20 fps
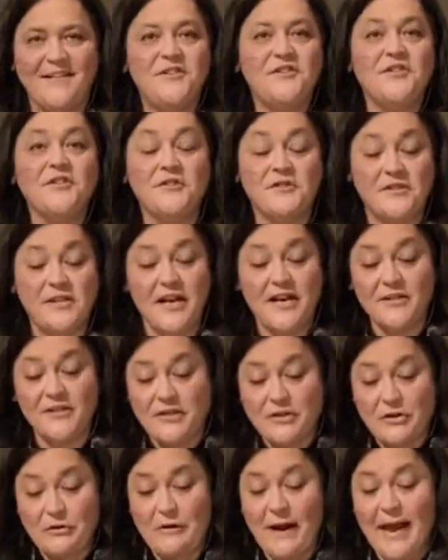This year's
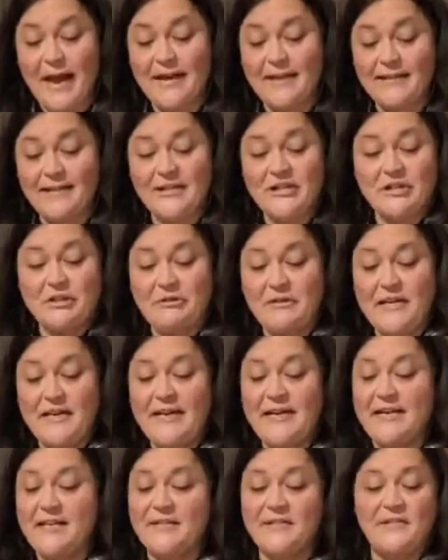scraggly
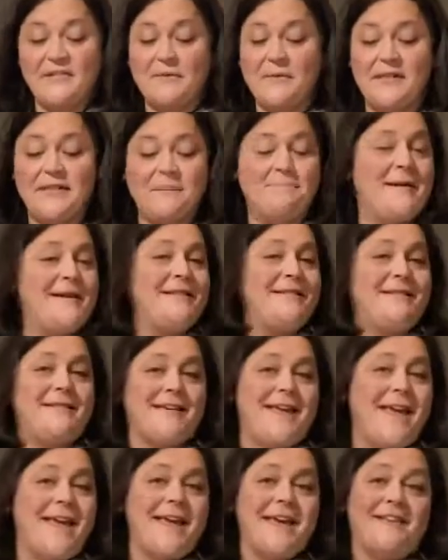tree is doing the best
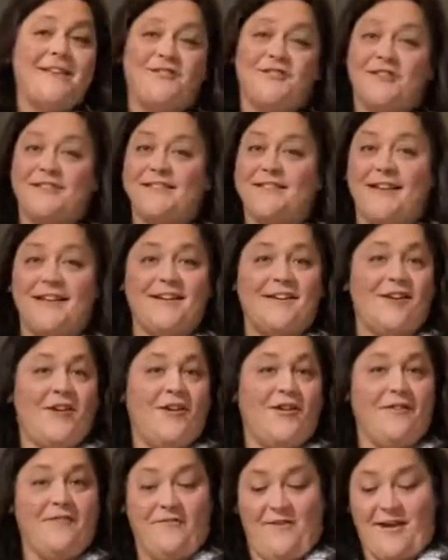it can, just like
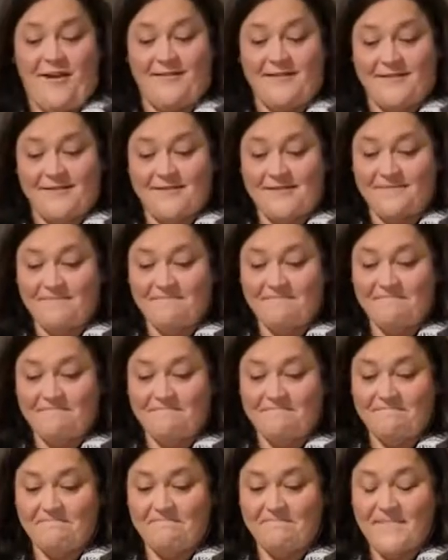all of us.
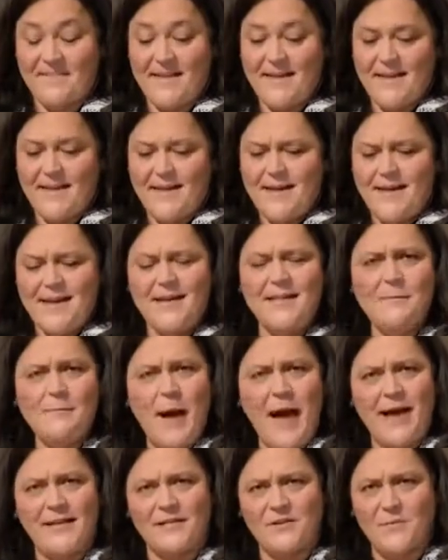In the
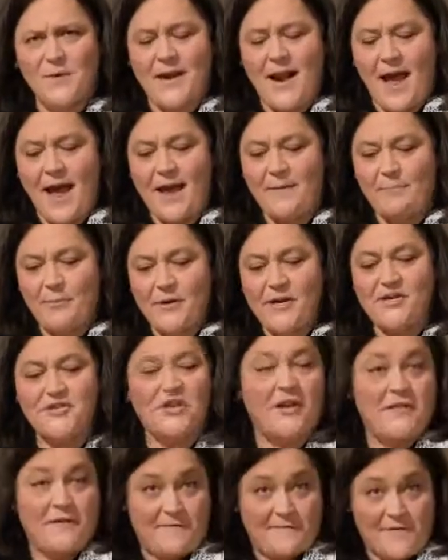past, when I
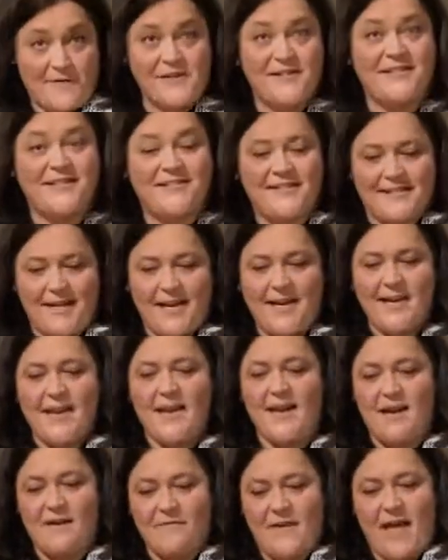preach on the first
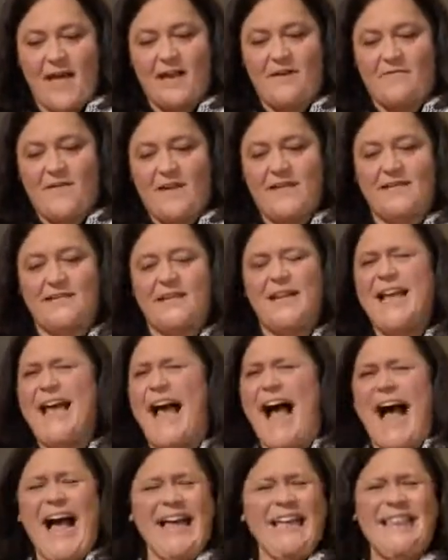Sunday of Advent,
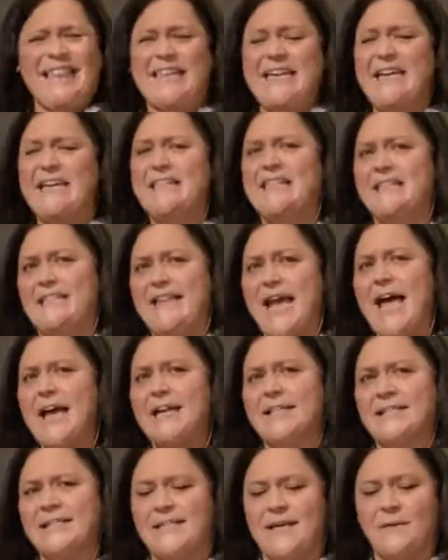I think the
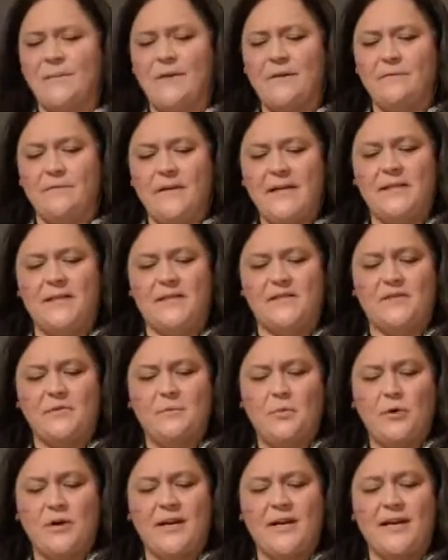texts that we read
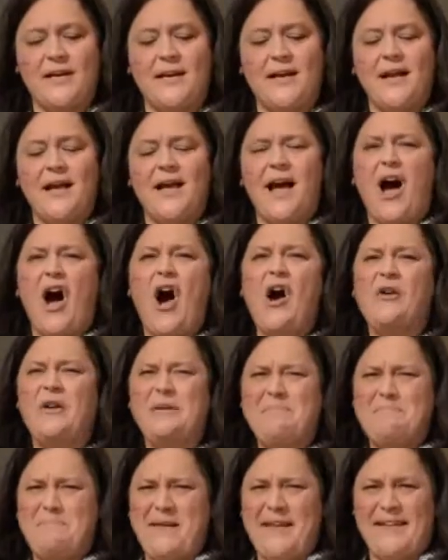this morning
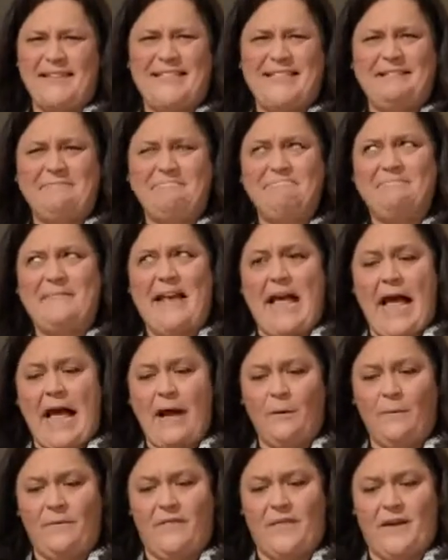are a bit
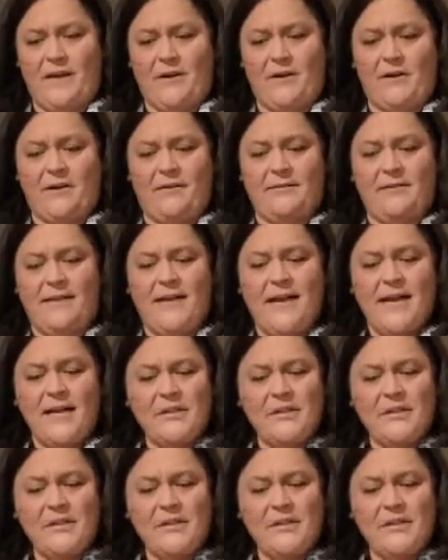out there.